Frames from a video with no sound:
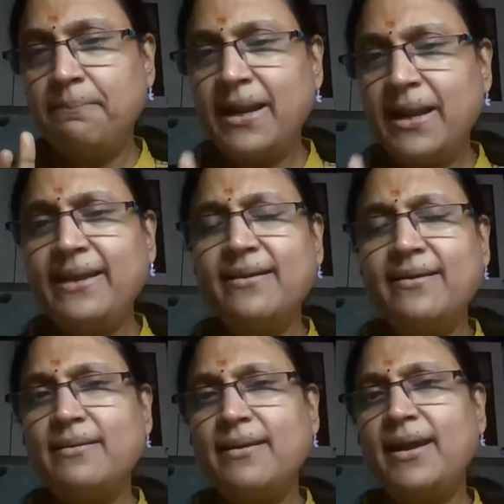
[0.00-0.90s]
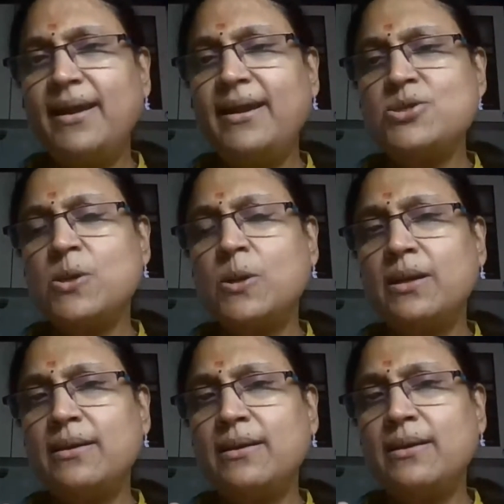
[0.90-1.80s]
Apply that
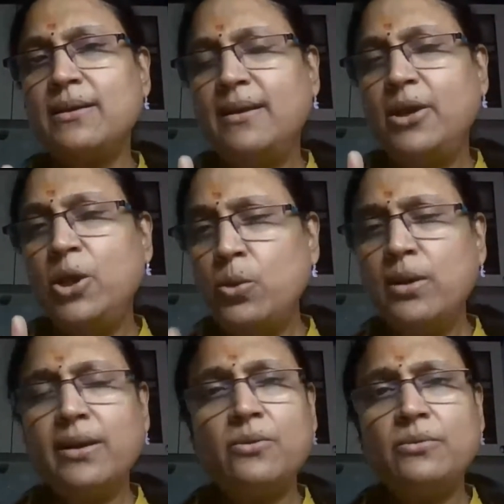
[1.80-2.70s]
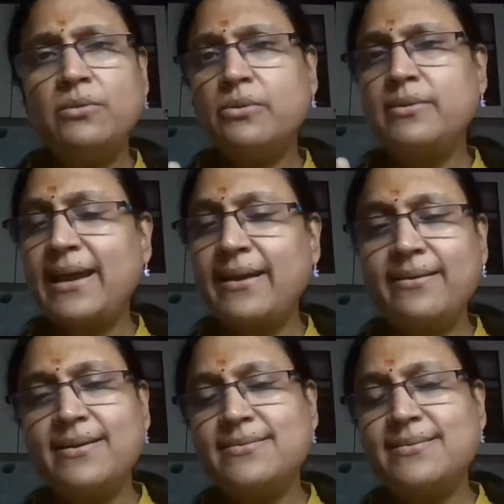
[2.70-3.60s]
hands-on. Look around through the
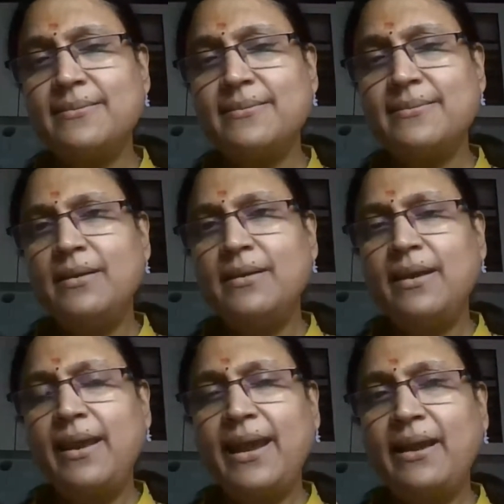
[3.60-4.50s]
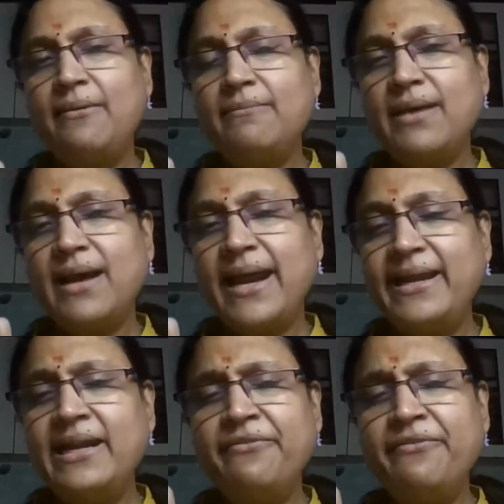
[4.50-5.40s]
antennas up and
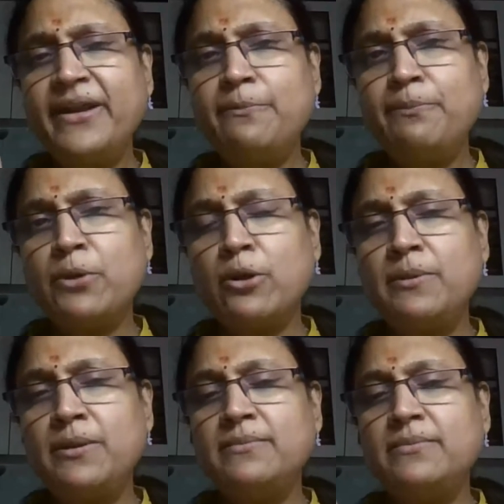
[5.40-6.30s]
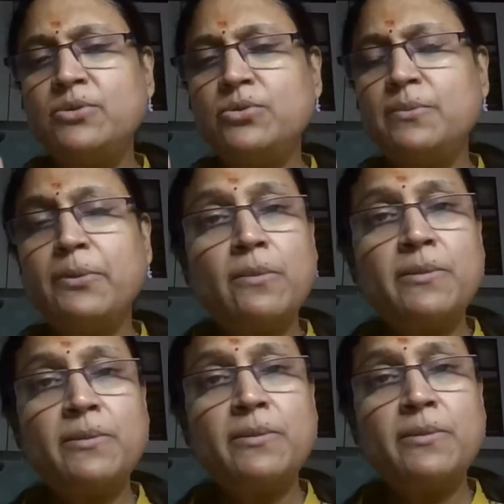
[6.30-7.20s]
identify the problem through the
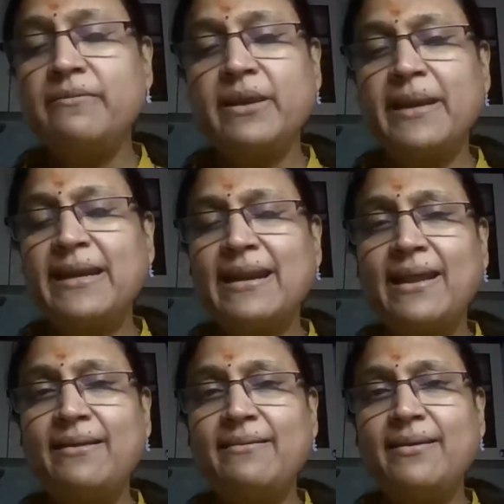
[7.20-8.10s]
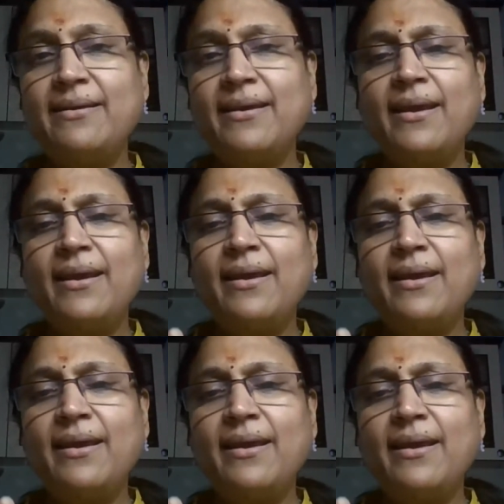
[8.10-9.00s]
problem-solving mentality
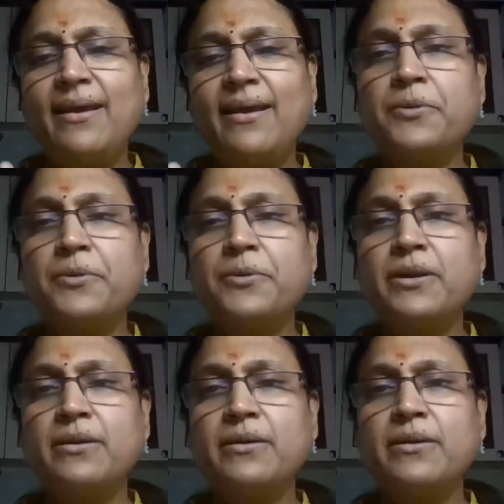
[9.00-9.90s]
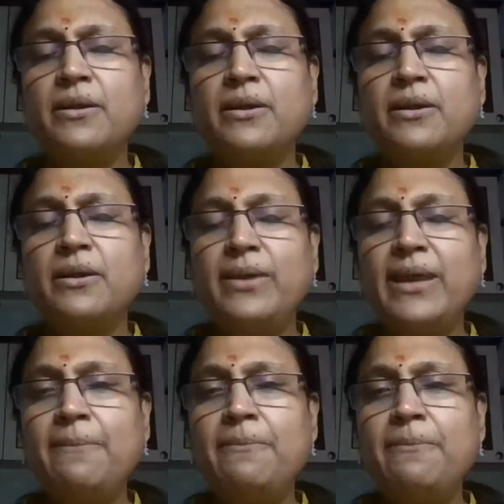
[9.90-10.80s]
and be an entrepreneur to
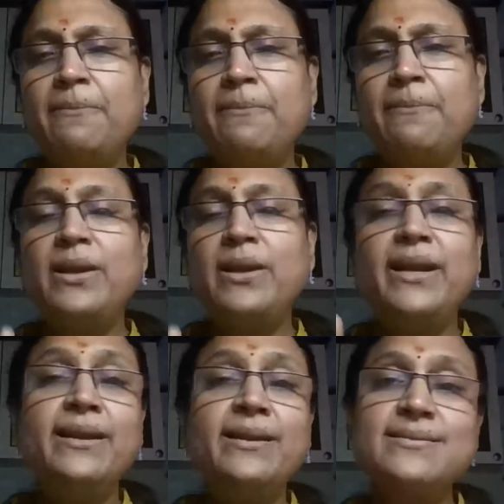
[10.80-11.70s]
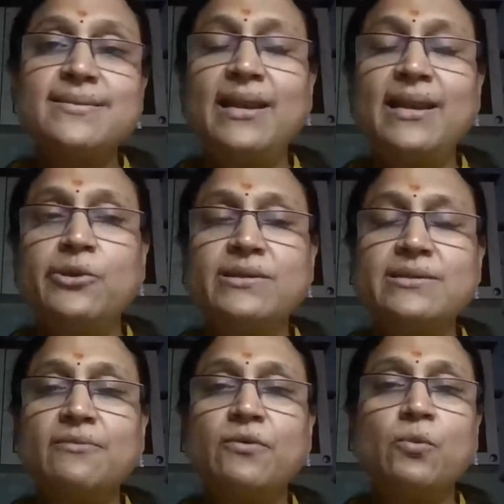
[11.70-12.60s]
be able to articulate and sell
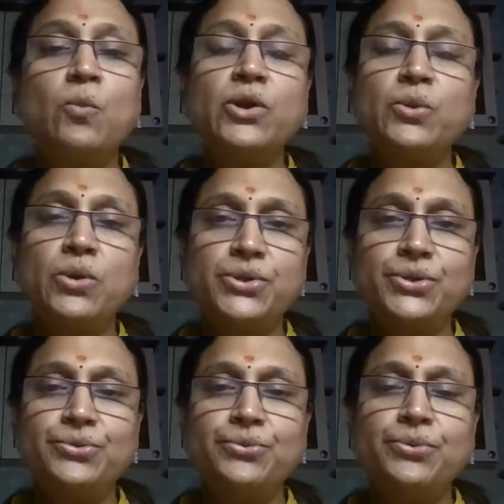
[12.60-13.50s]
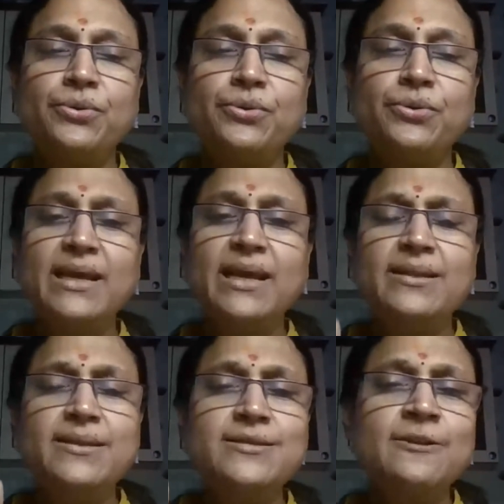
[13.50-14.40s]
yourself of what you want to do, right?
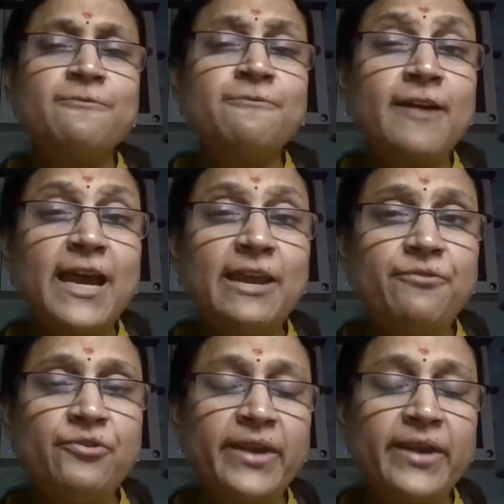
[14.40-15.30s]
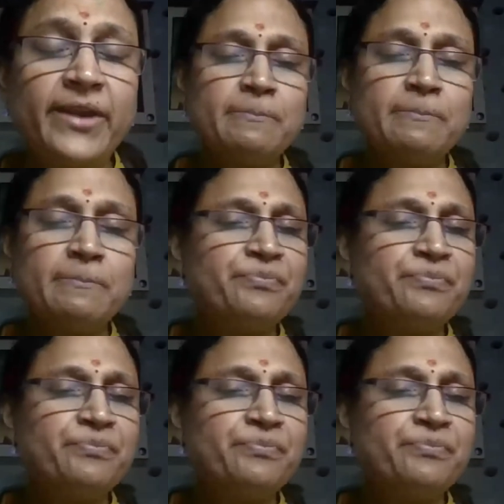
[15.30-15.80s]
These are the 5 traits.